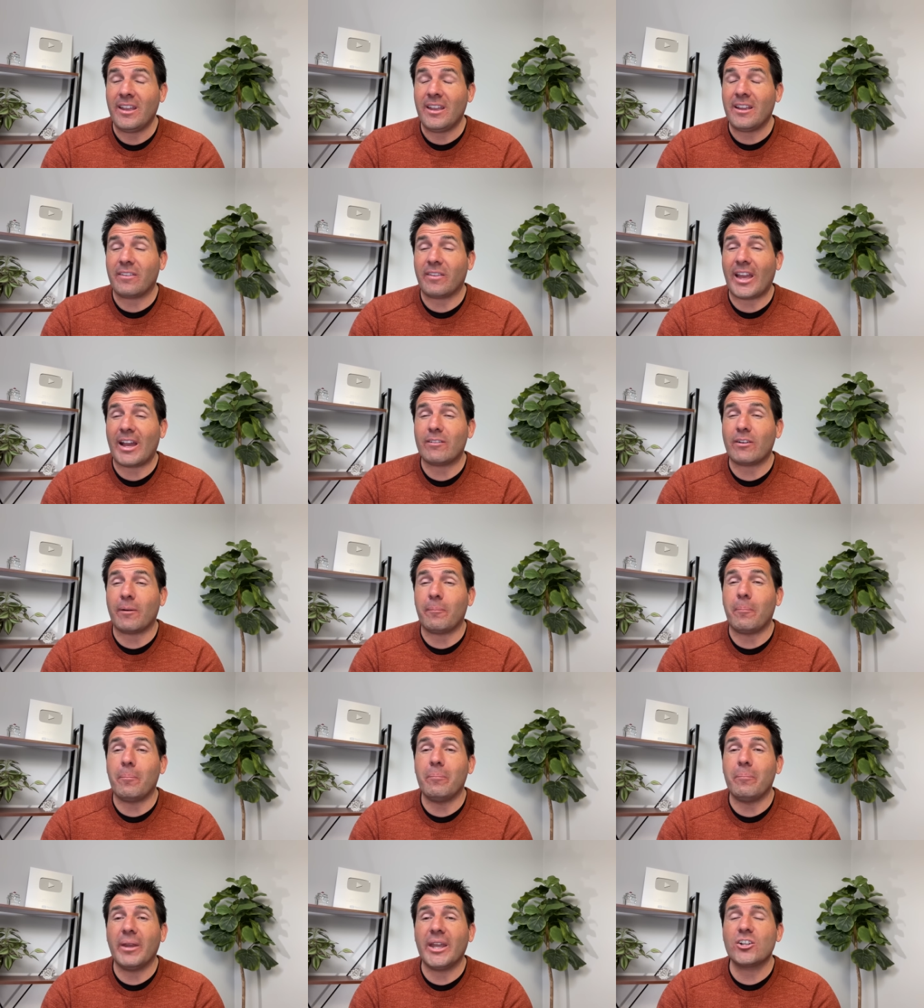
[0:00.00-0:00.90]
They have a
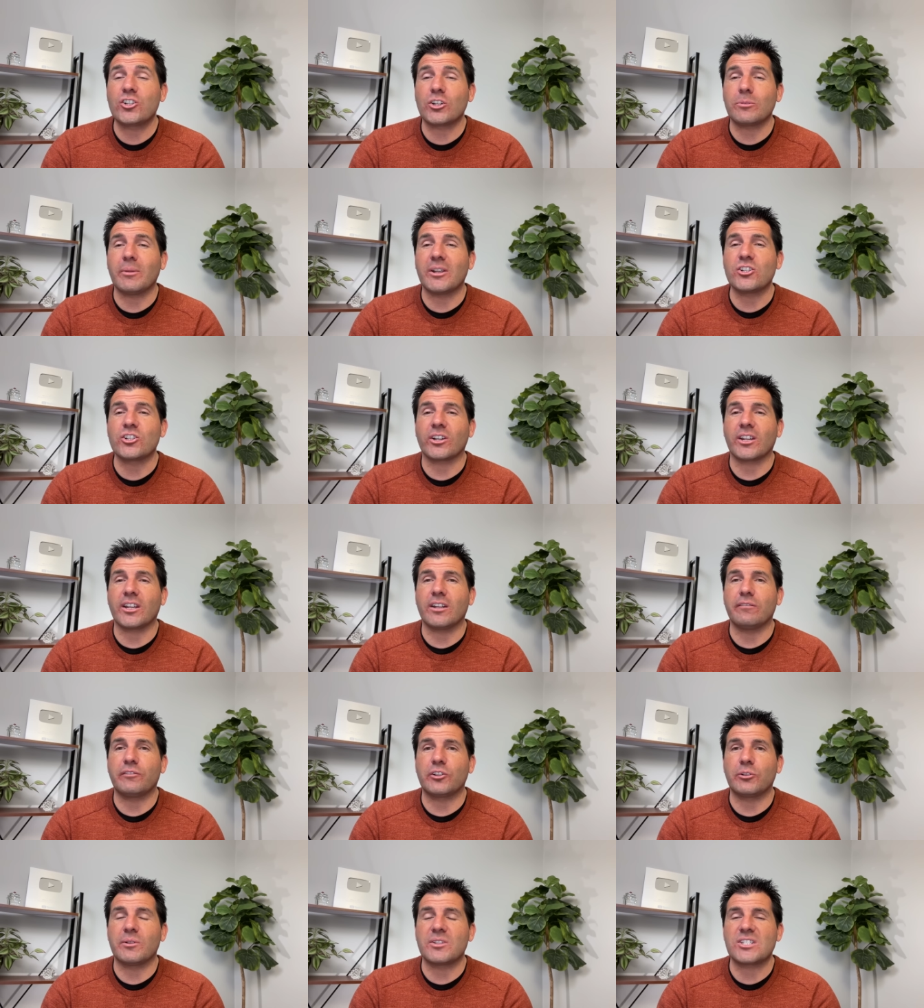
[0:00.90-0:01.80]
major, major
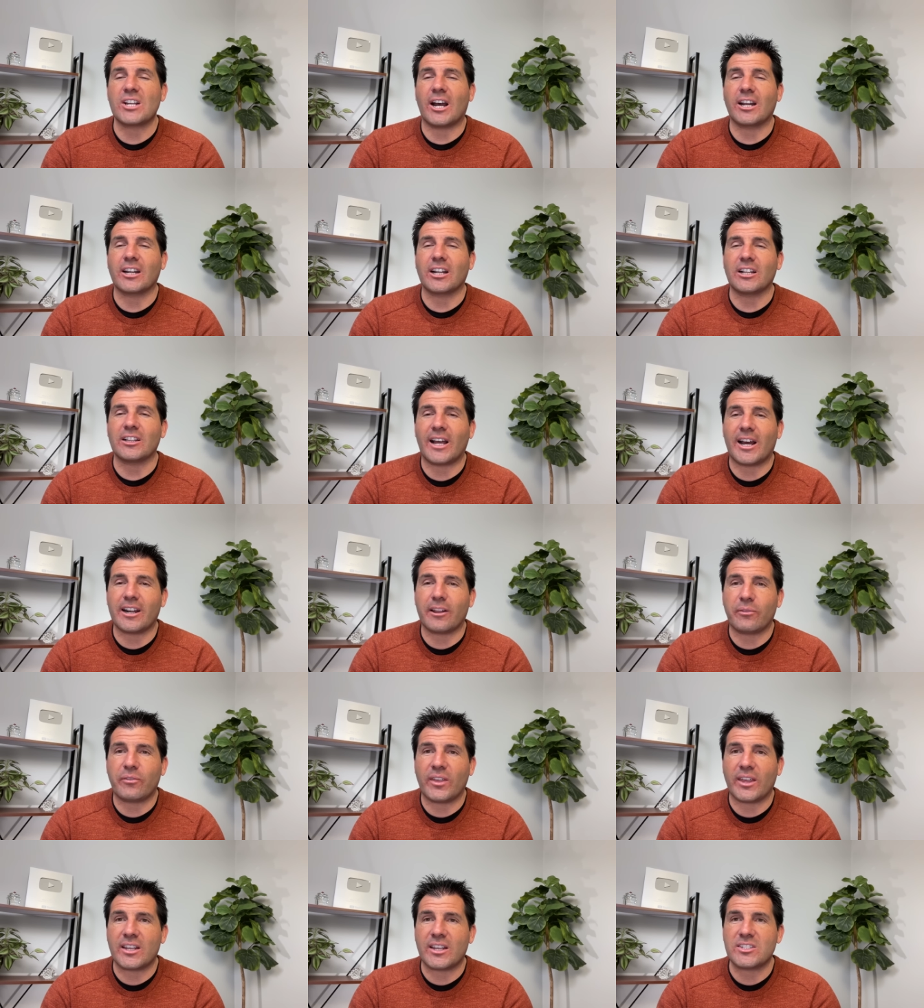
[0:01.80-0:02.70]
influence on a lot of
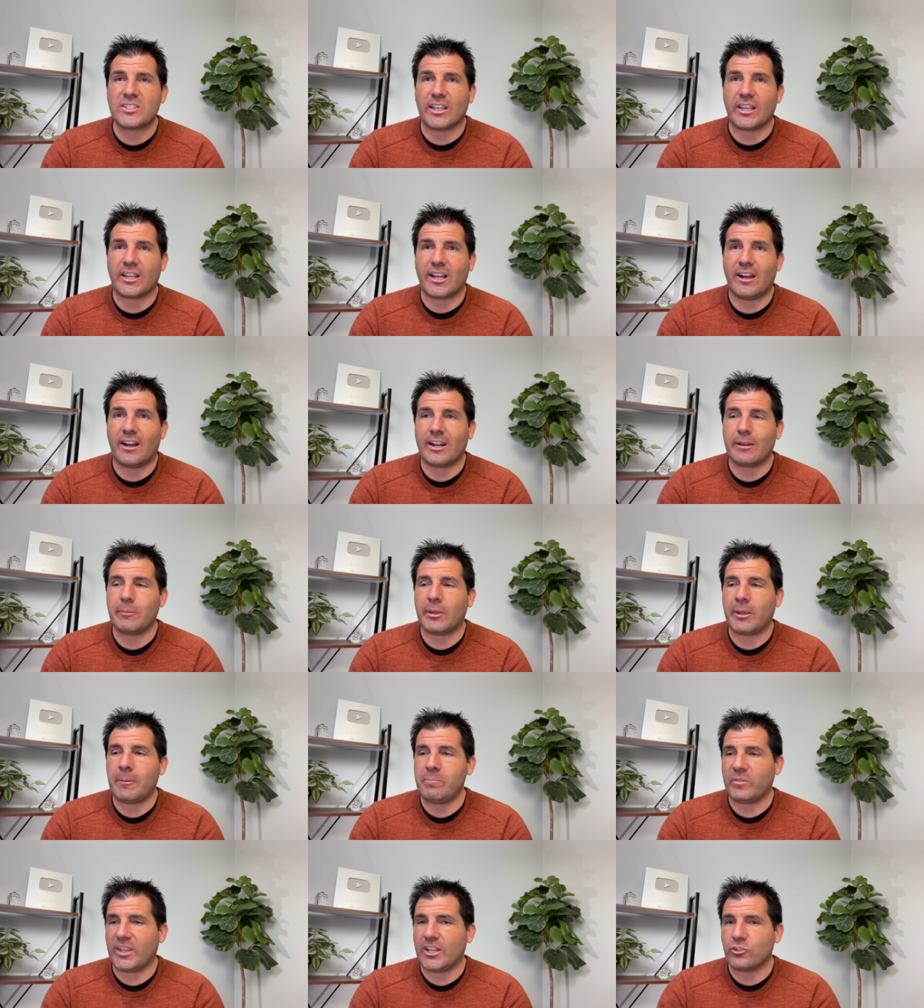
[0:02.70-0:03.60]
things the economy,
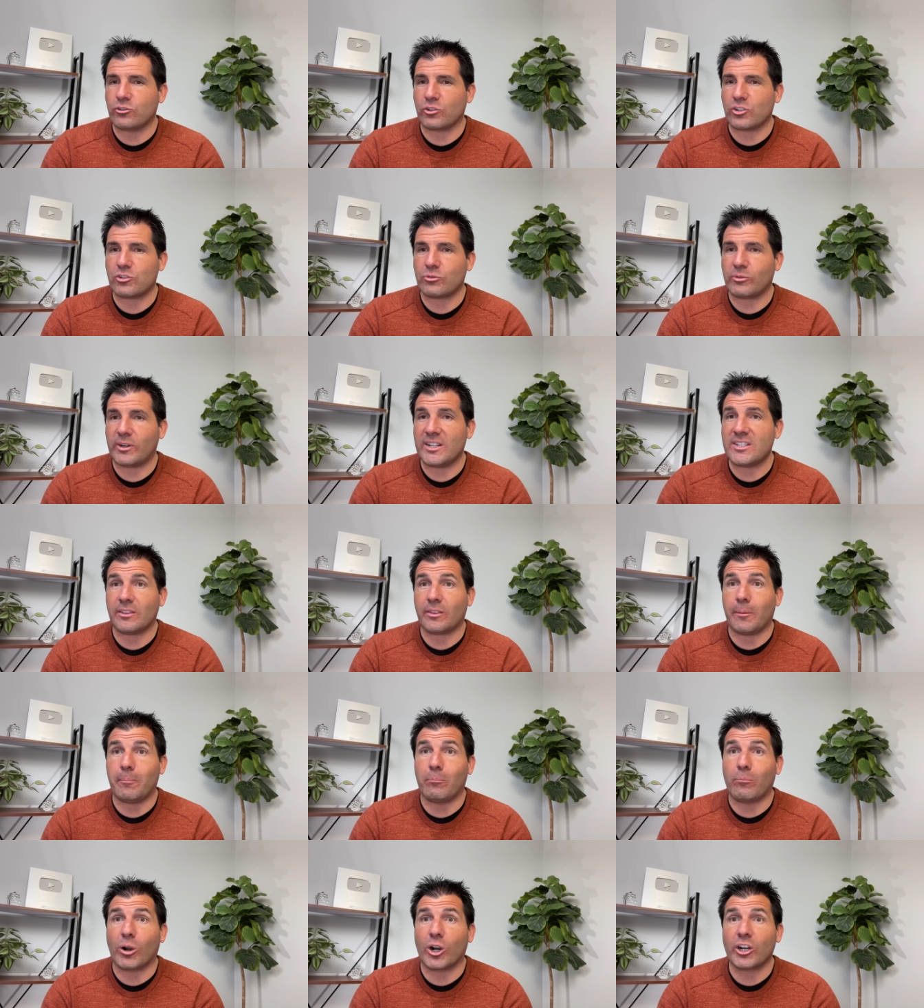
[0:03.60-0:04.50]
interest rates, the
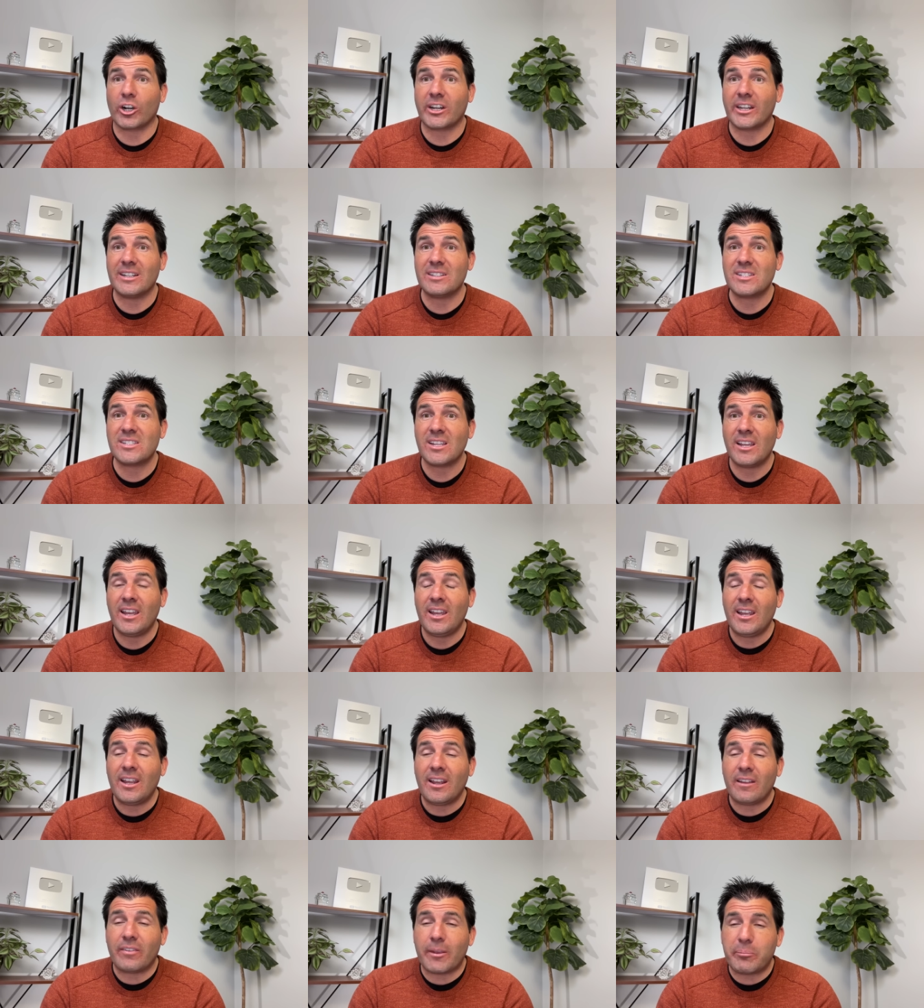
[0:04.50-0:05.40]
markets.
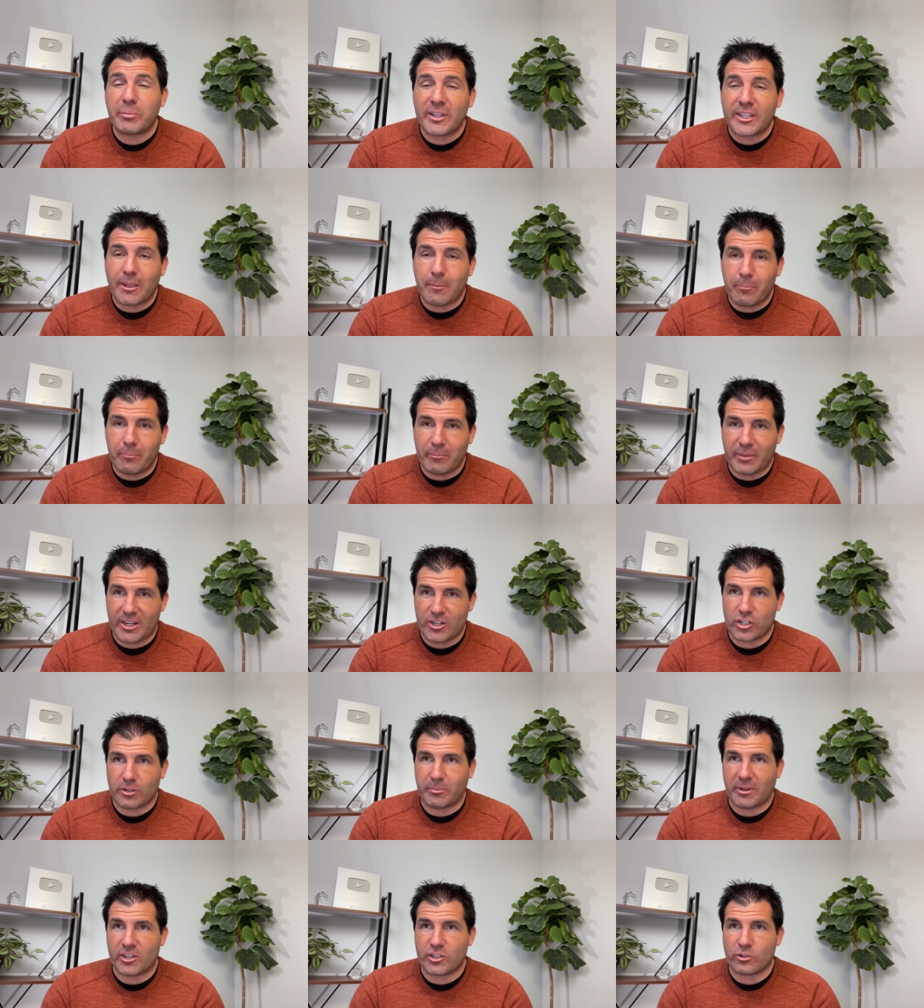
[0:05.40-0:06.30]
They play a
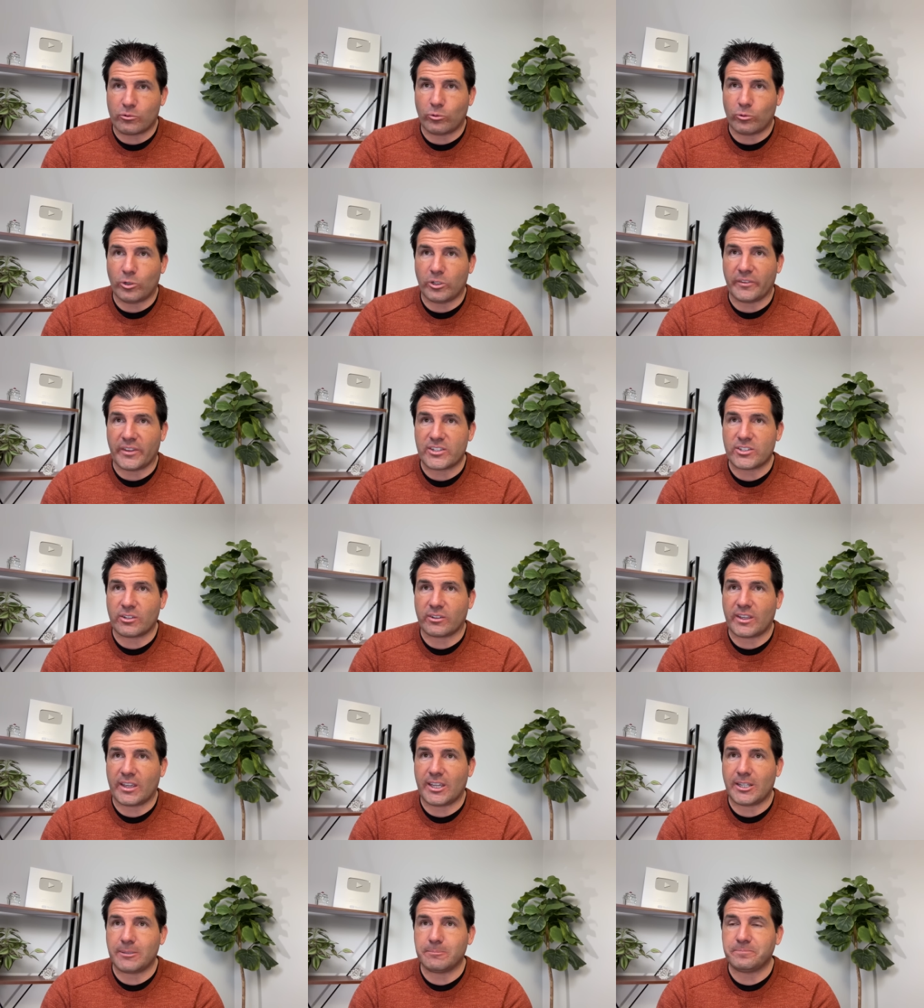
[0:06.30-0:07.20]
major, major role in this,
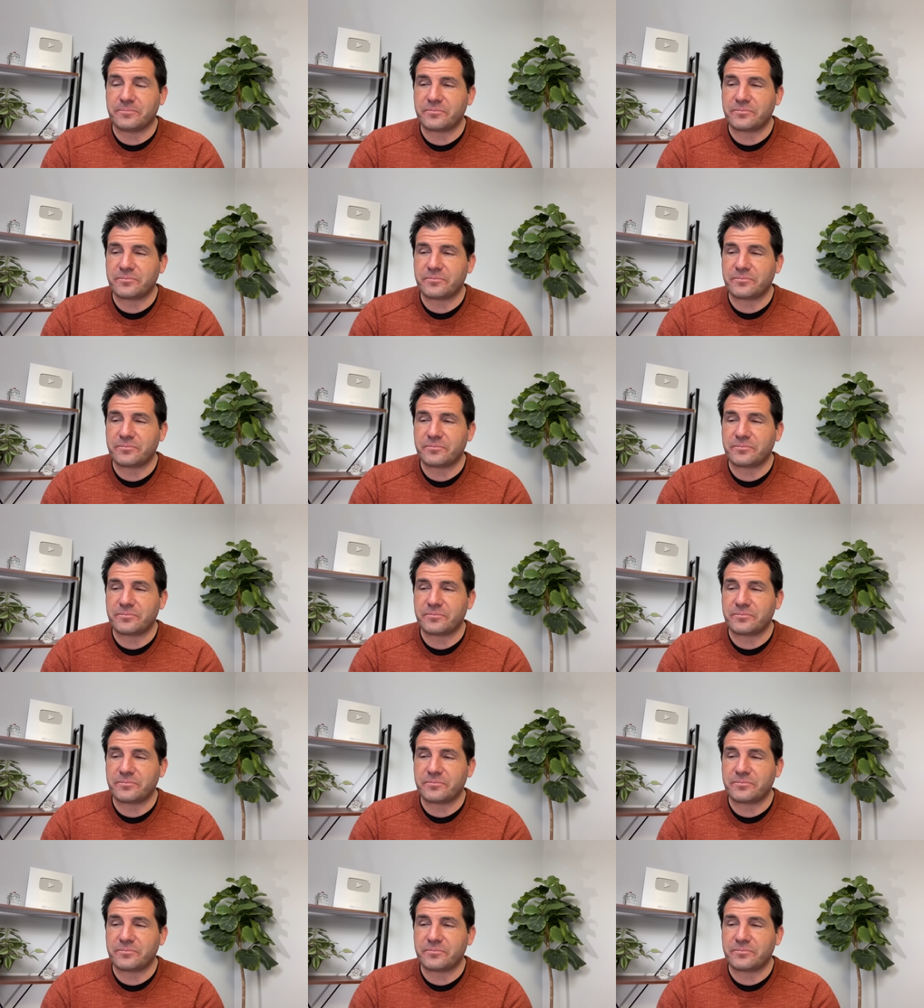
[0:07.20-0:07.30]
okay?